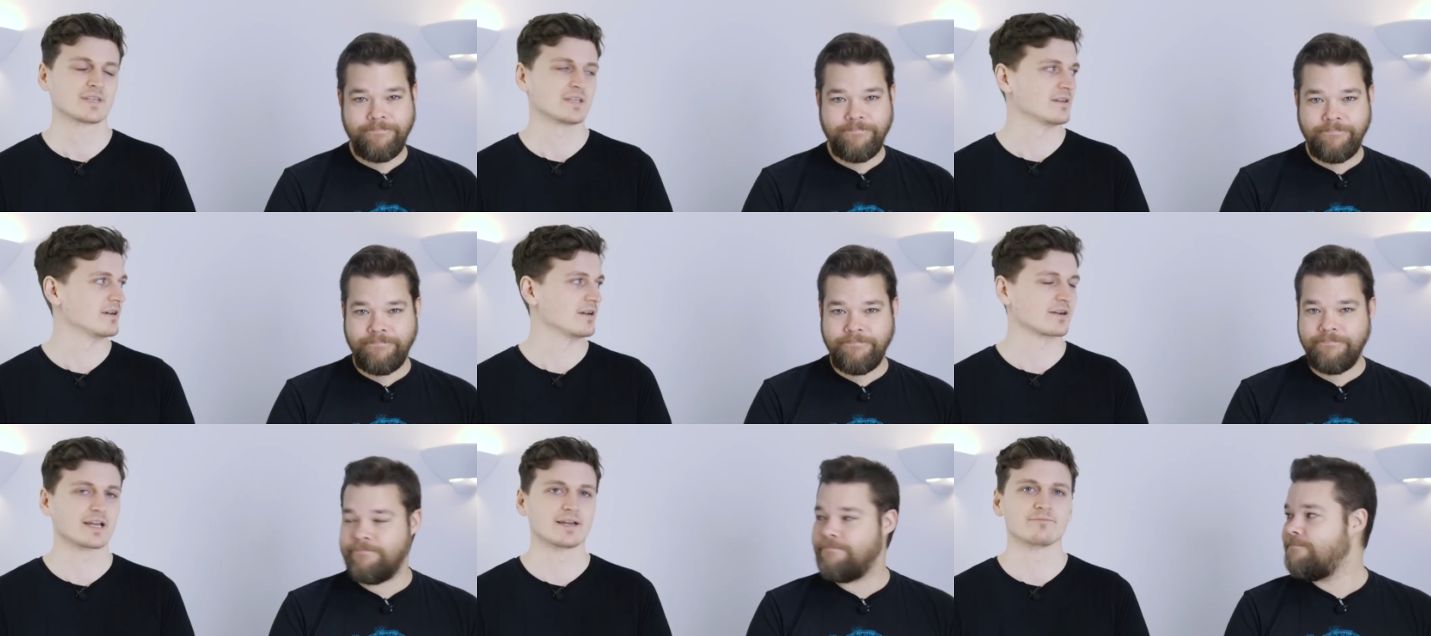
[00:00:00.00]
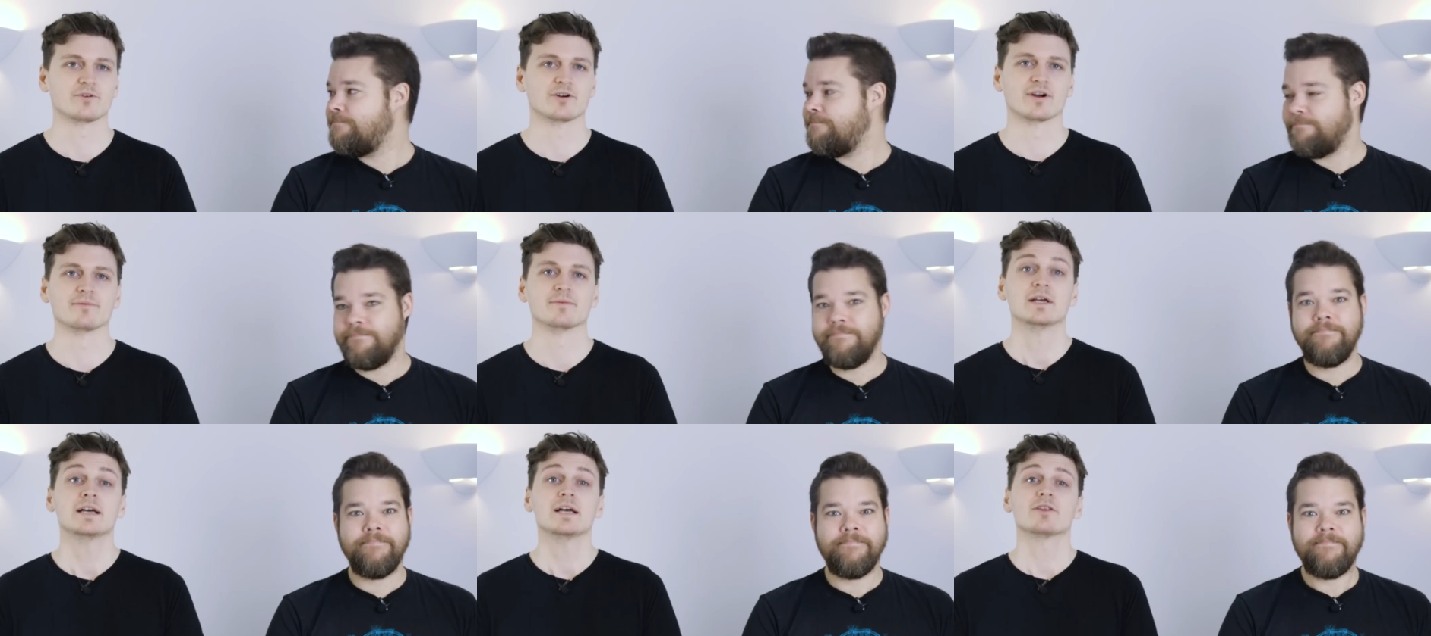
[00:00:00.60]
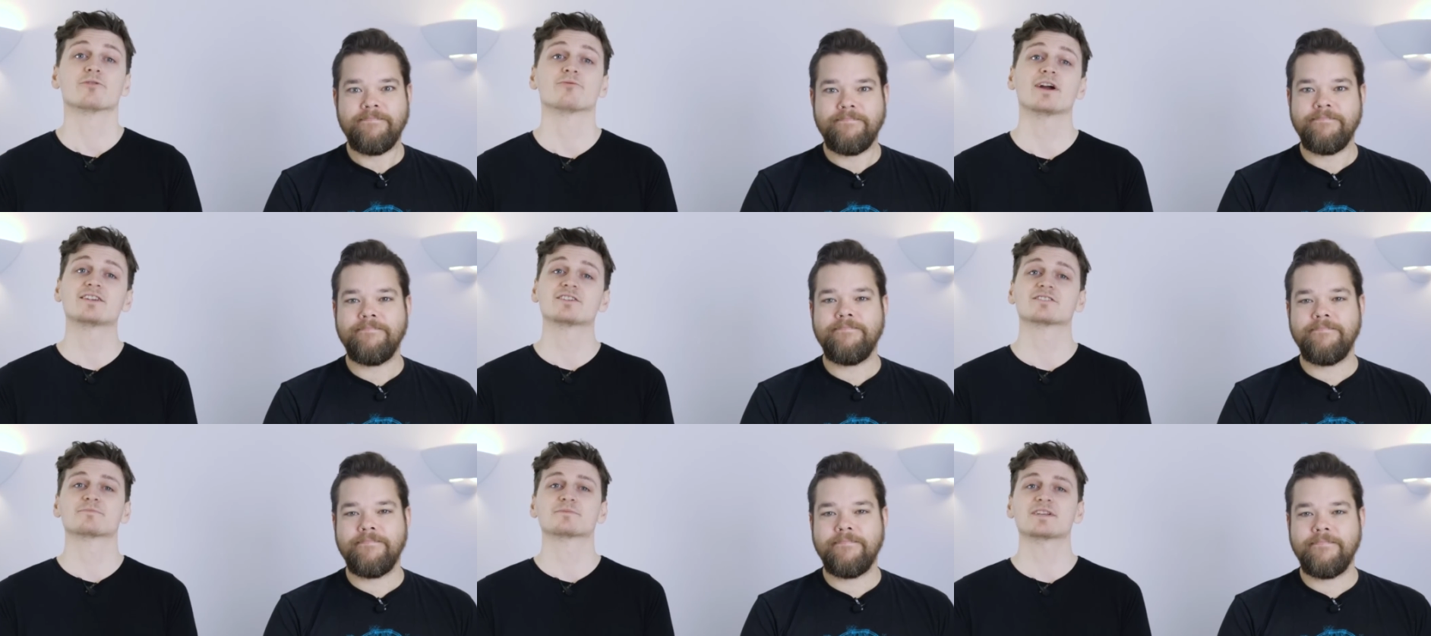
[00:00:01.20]
Speaker 1: Uh, okay, all right. The
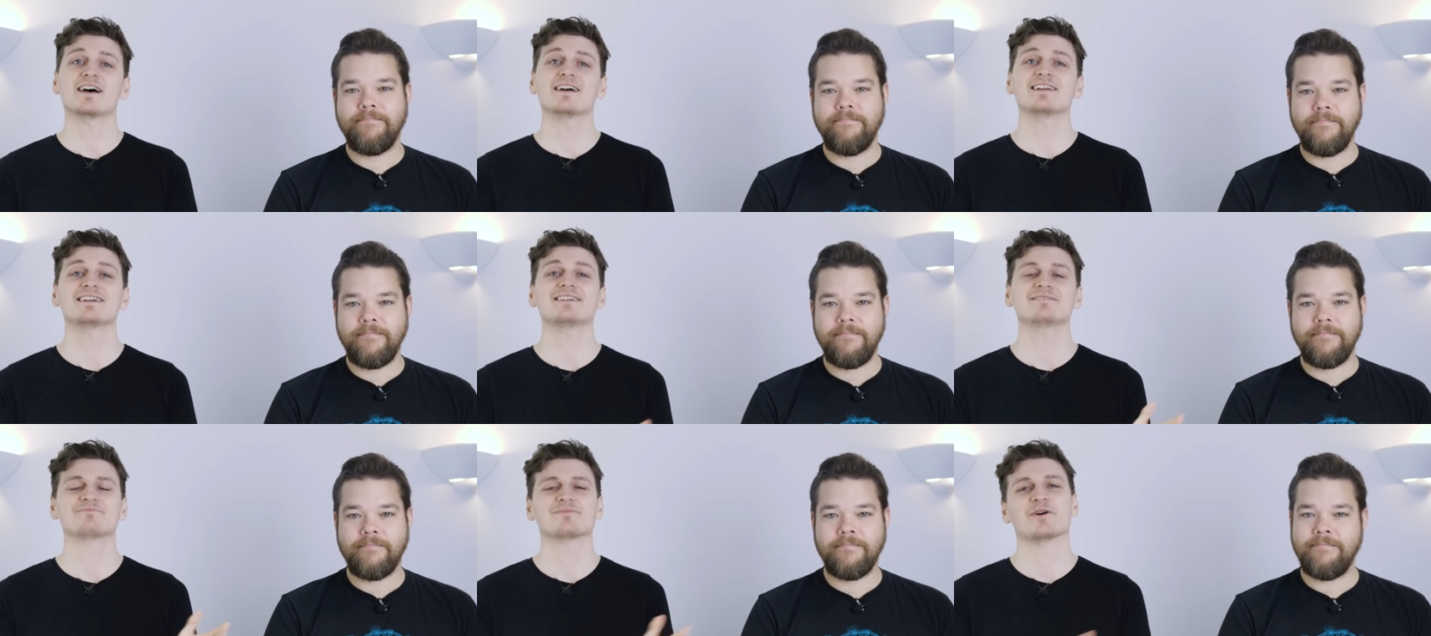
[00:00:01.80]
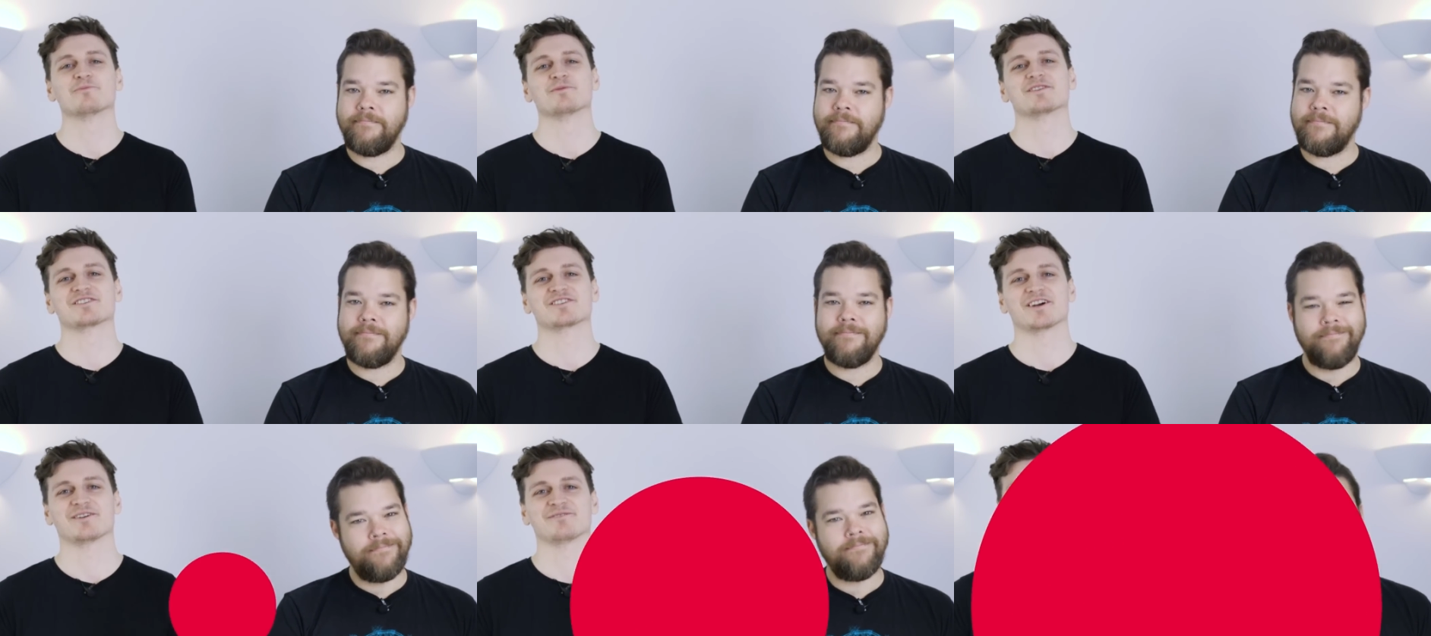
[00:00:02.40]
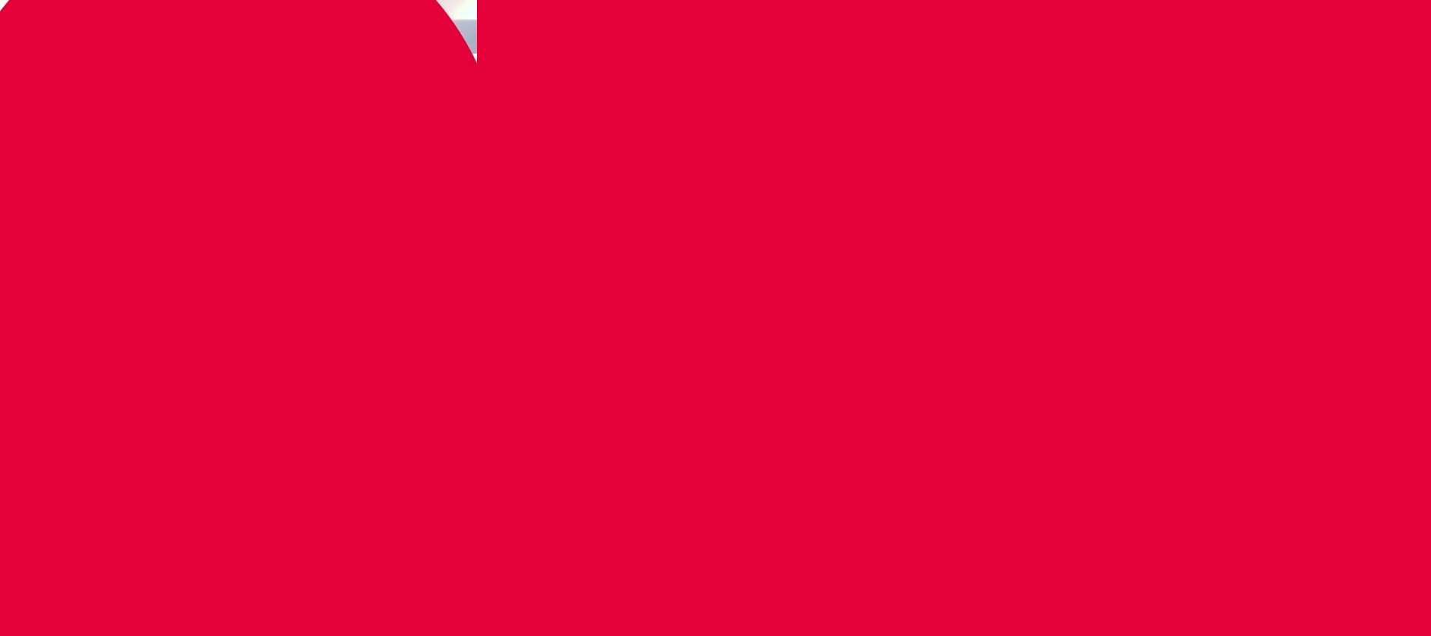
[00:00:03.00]
rage is subsiding, on with the show.